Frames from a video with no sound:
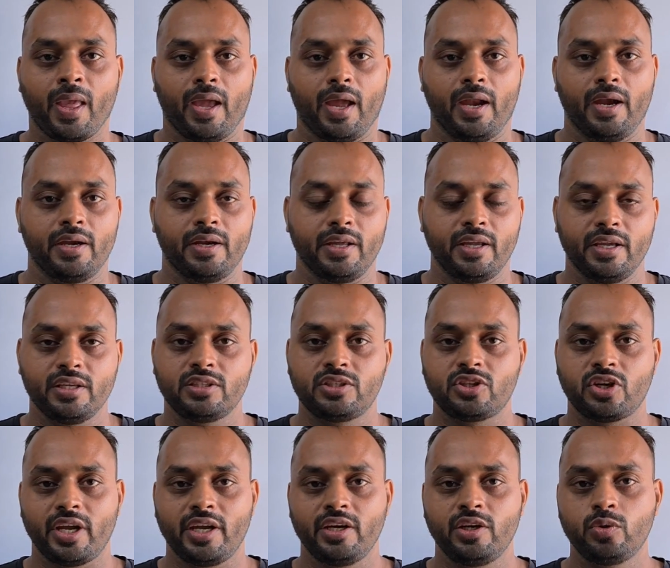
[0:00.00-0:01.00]
and he is
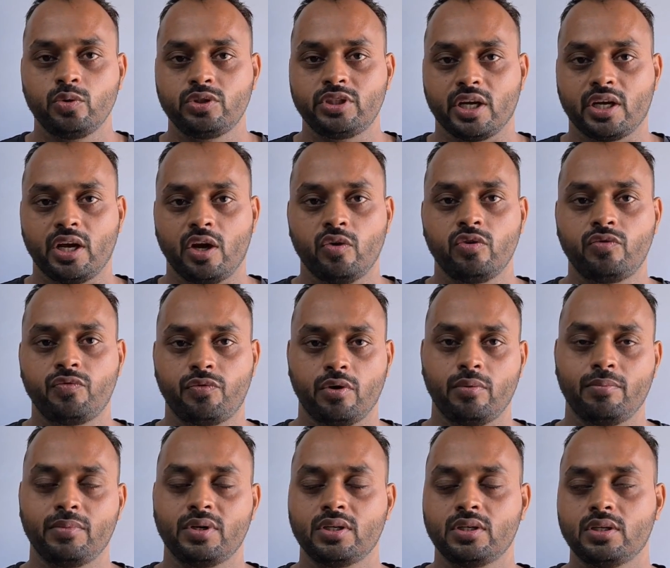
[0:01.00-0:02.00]
trying to check out
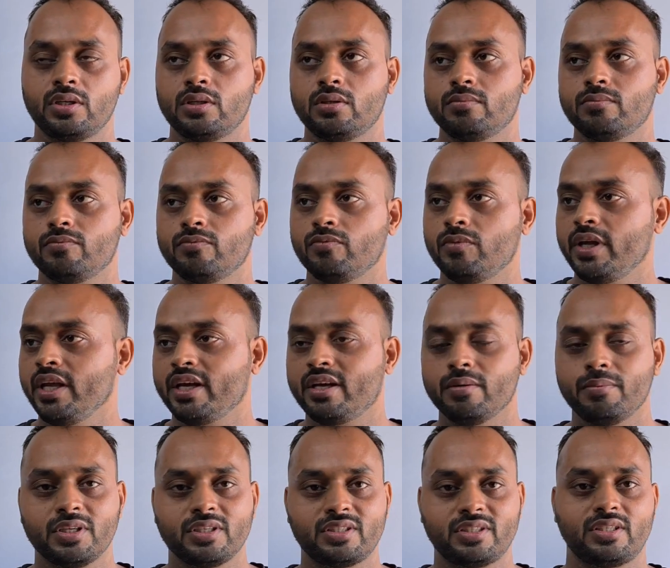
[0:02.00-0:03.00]
from a
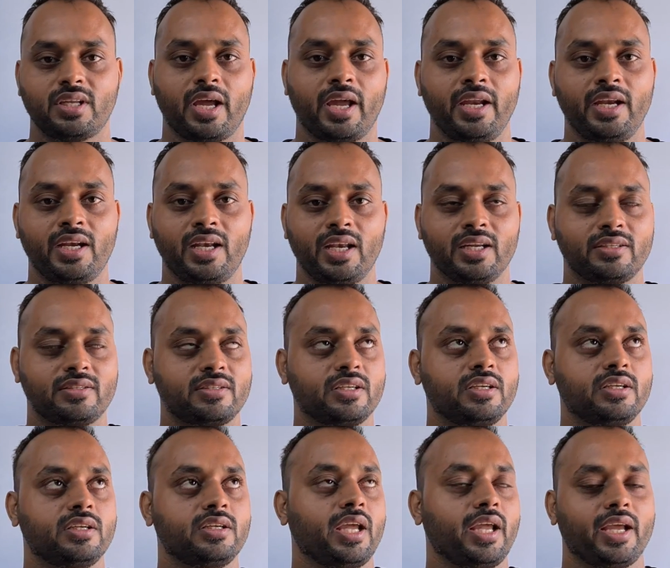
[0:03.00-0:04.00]
e-commerce site, let's
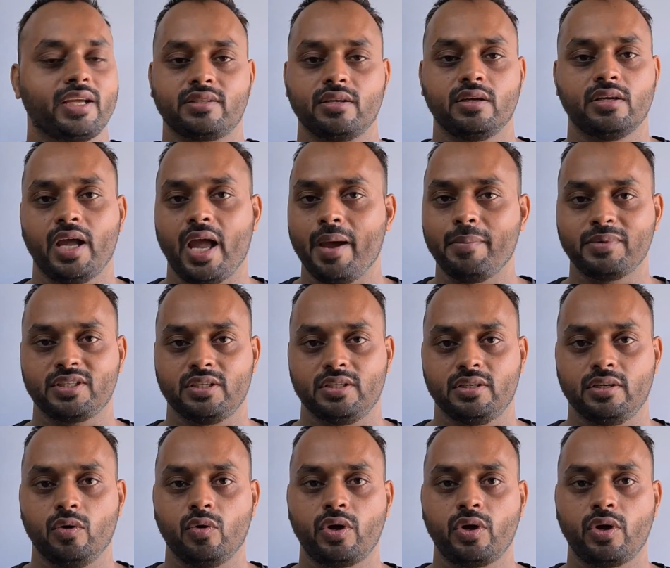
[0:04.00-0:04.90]
say Amazon.